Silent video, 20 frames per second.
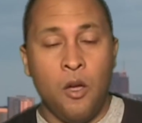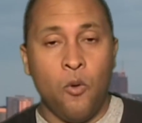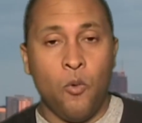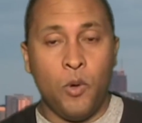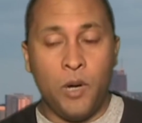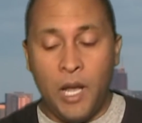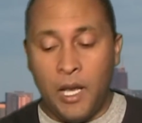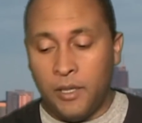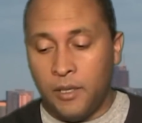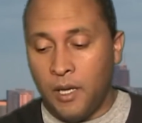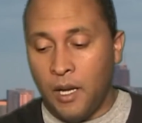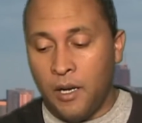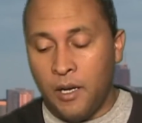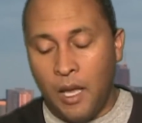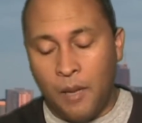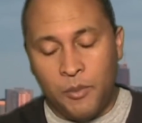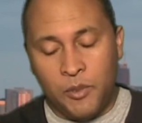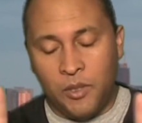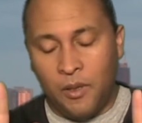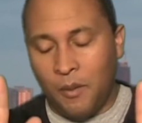When I
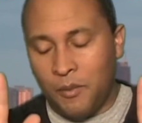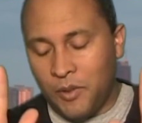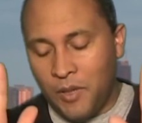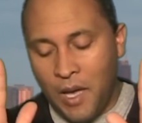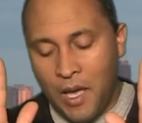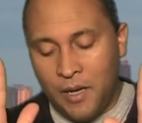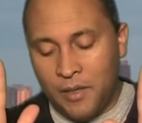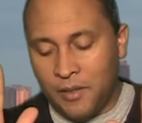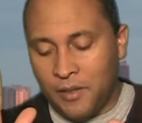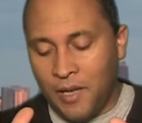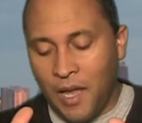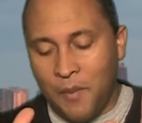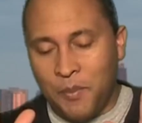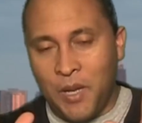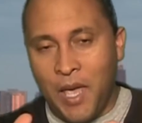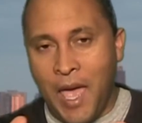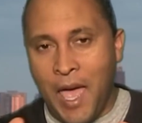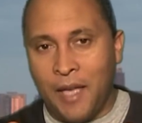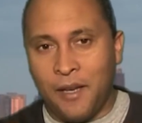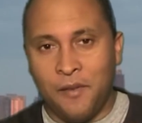started, I'm trying to stop
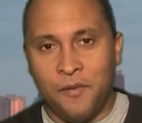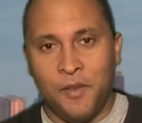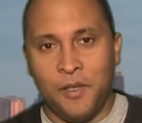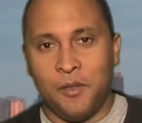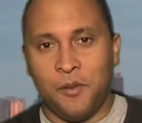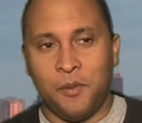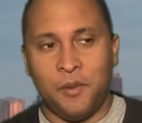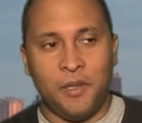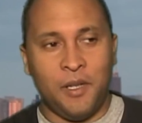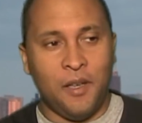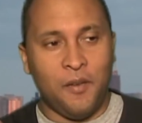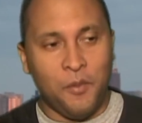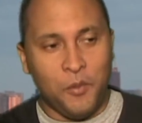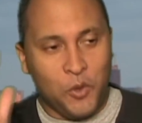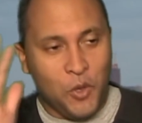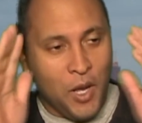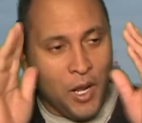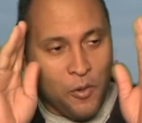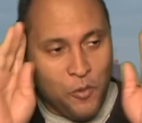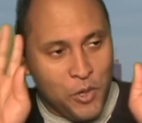the activism stuff. I'm
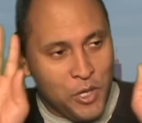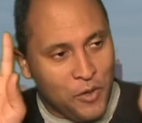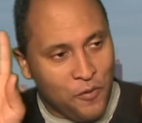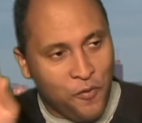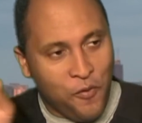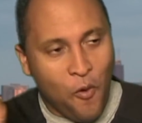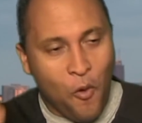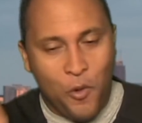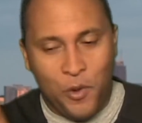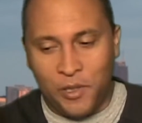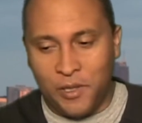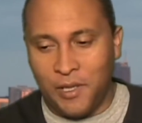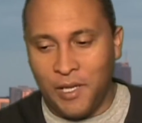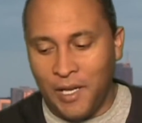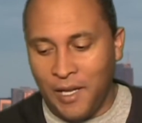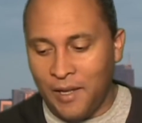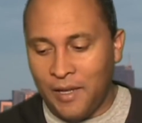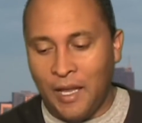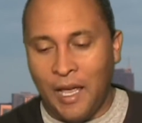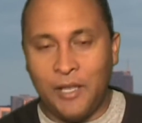trying to really focus
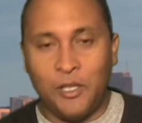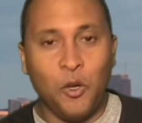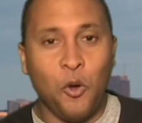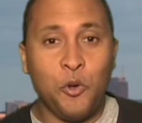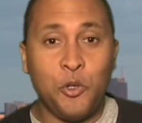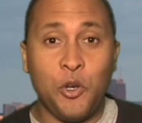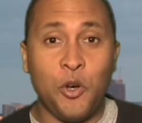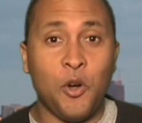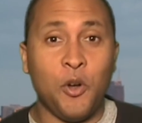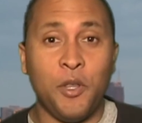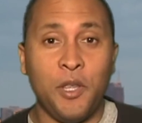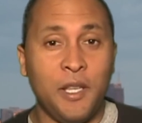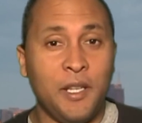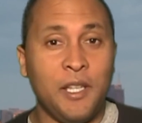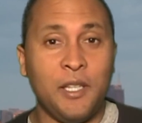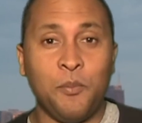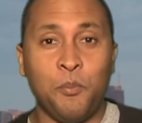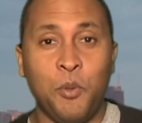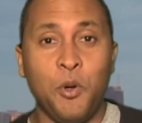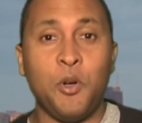things. I told you earlier,
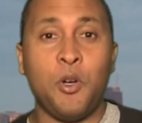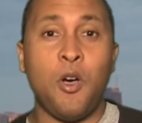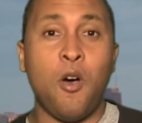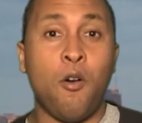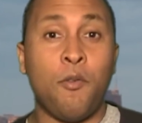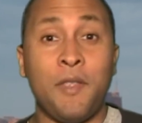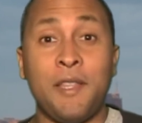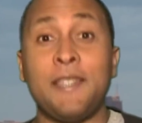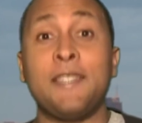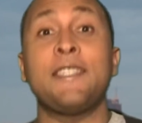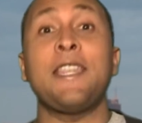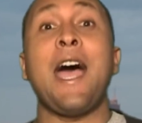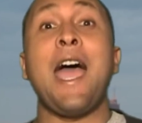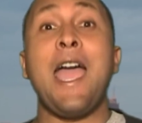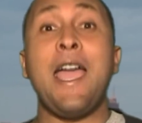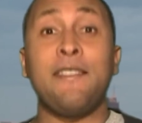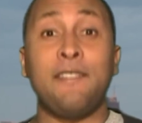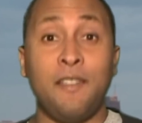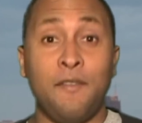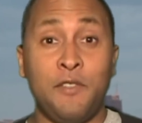this book called The
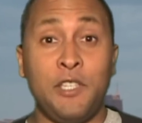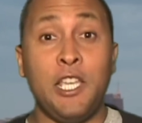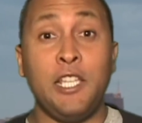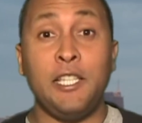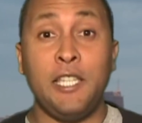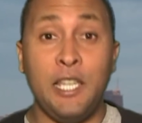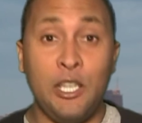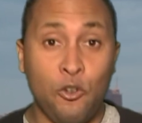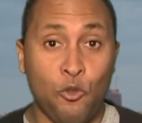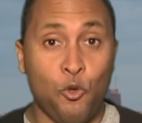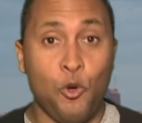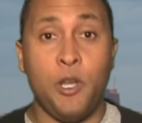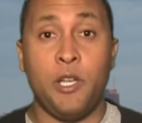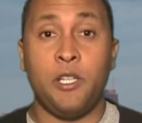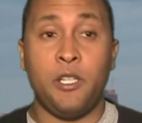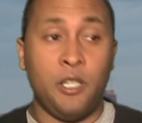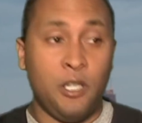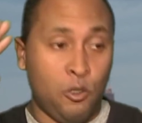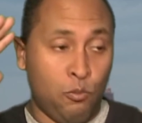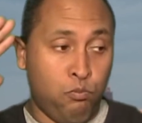Science of Getting
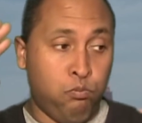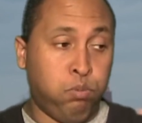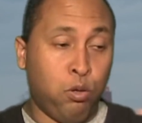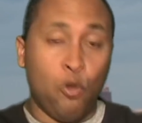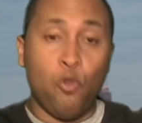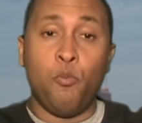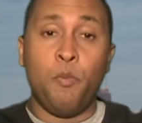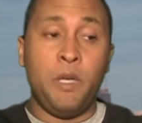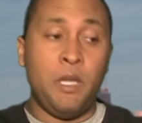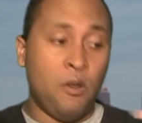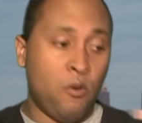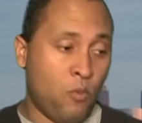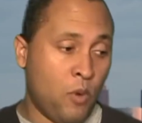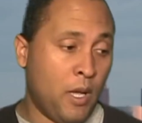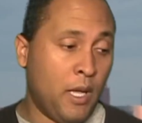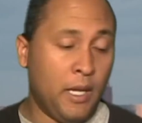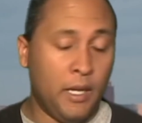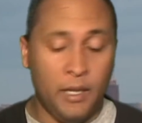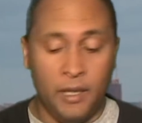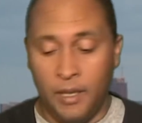Rich just blew me
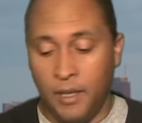away.